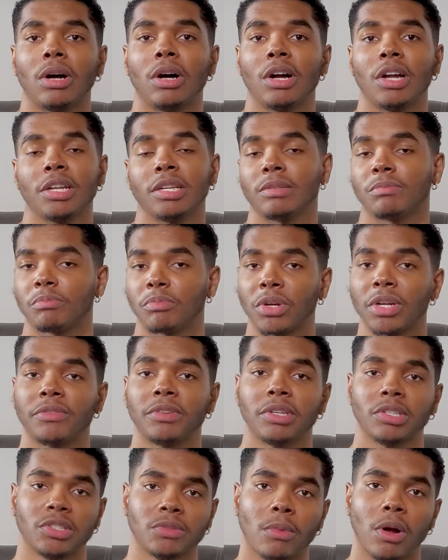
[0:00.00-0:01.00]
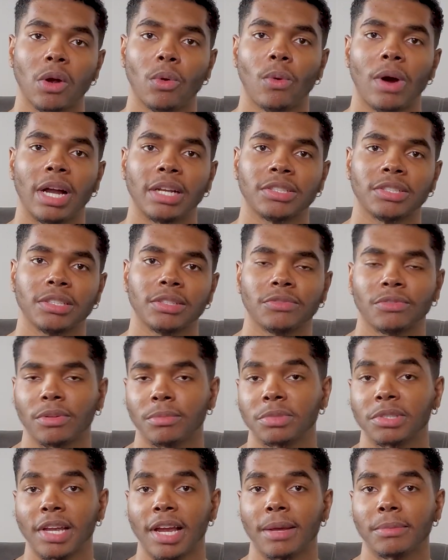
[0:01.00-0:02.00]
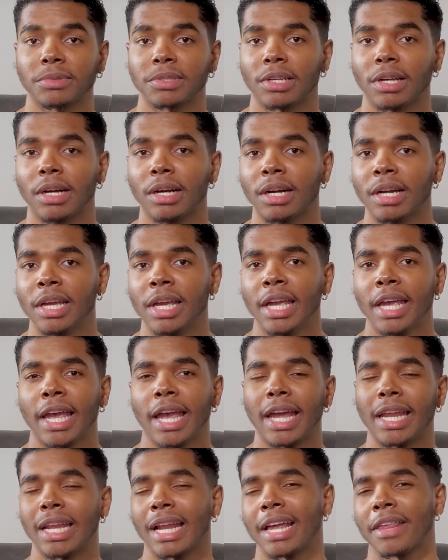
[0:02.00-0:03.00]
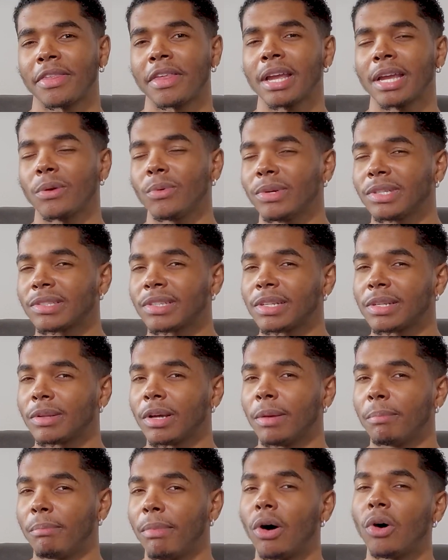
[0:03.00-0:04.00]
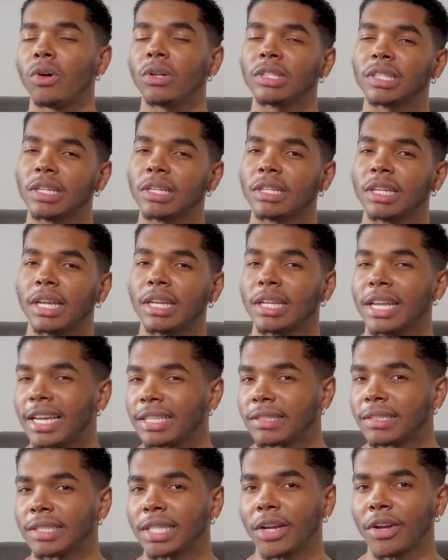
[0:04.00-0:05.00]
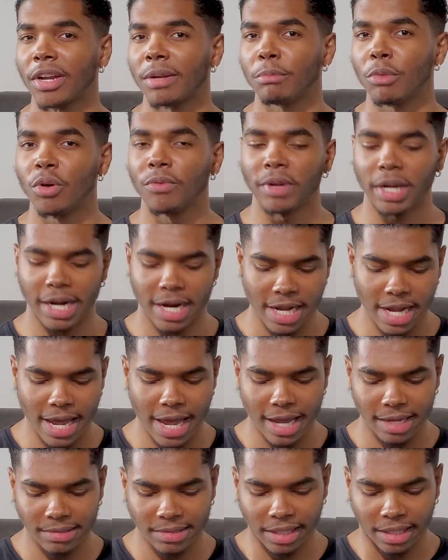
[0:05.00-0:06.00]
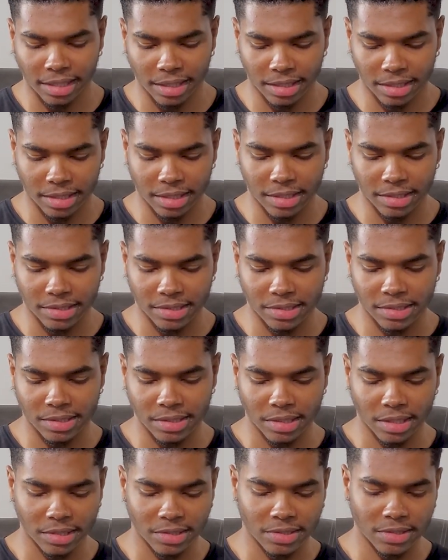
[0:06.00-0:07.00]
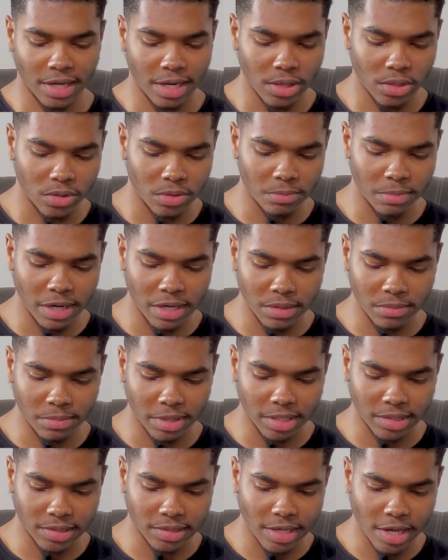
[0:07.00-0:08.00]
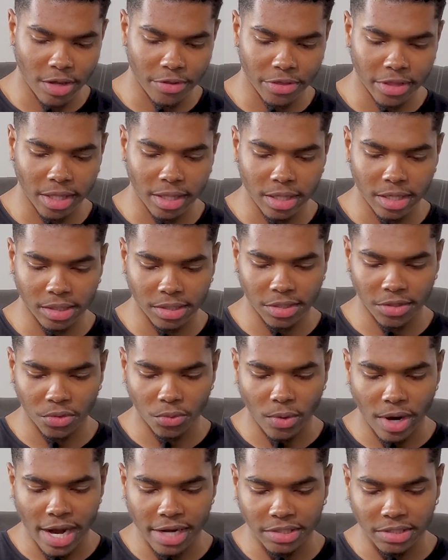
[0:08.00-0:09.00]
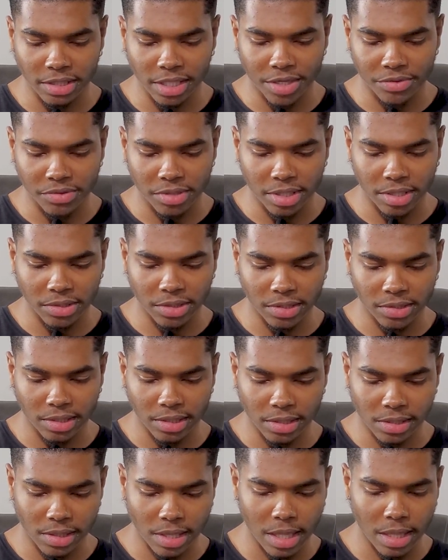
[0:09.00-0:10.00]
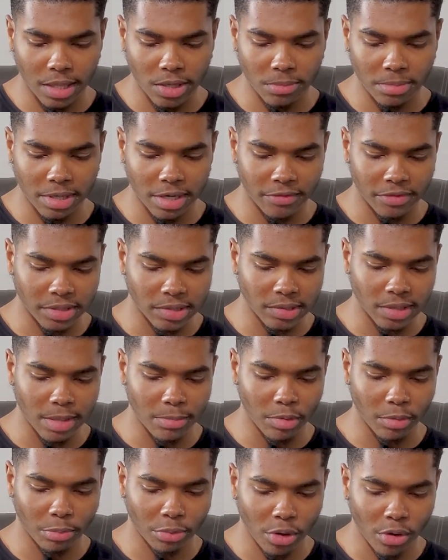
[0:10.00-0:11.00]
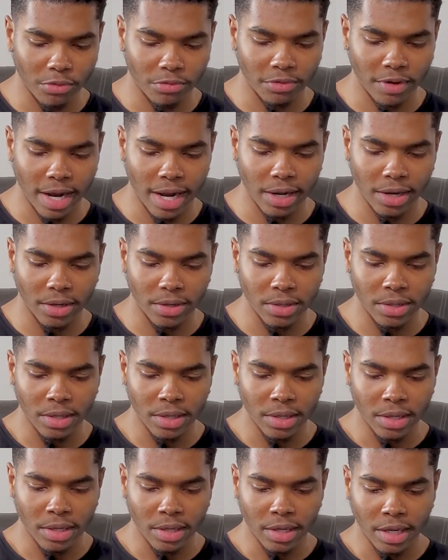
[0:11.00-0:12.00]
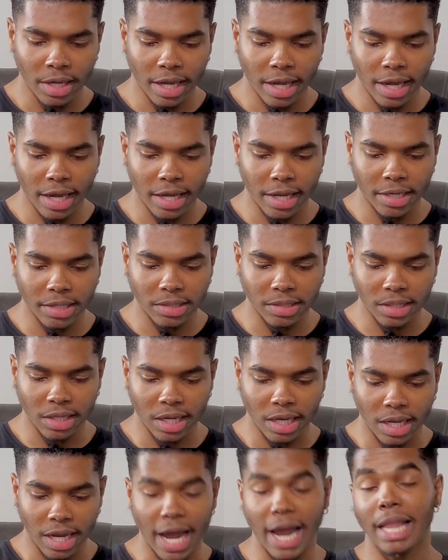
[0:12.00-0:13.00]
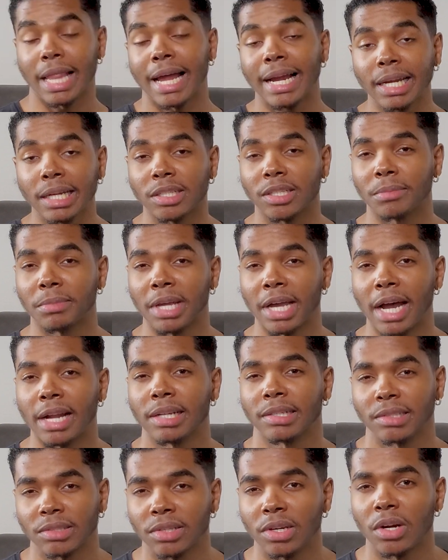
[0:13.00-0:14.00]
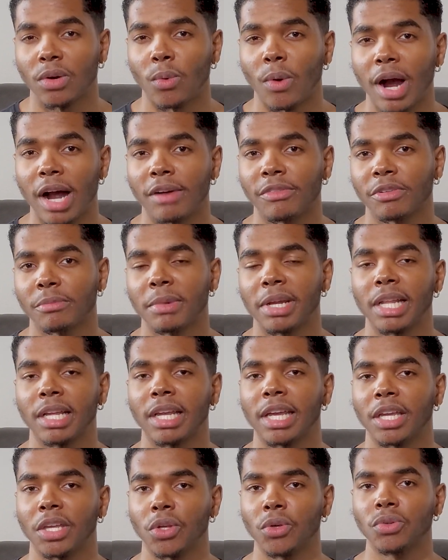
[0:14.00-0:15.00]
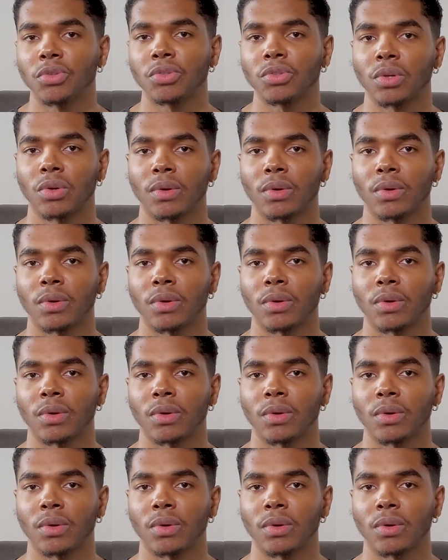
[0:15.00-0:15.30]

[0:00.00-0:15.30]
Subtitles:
on previous smartwatches from Samsung. And I think it was a bold and necessary move. It kind of adds like a subtle but stealthy look to the watch and gives it just a little bit of a slimmer profile. And I like it, to be honest. It took a while for me to get used